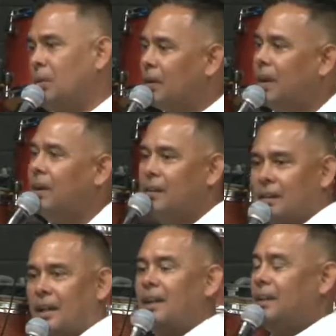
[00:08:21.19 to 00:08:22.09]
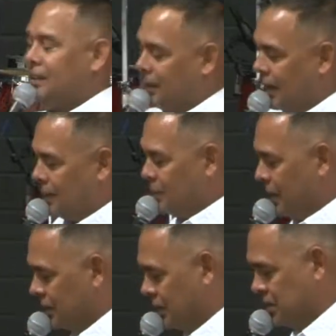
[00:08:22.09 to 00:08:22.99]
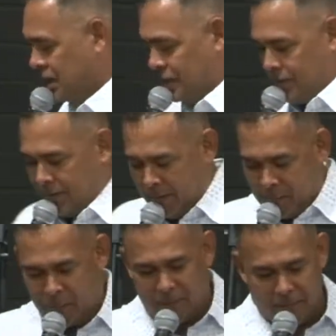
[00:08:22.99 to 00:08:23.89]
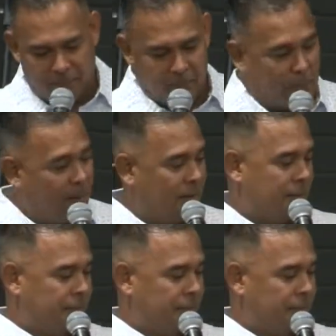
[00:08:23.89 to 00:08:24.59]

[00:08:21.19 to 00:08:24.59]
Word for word: Okay, I get that, Pastor Jay, but bruh,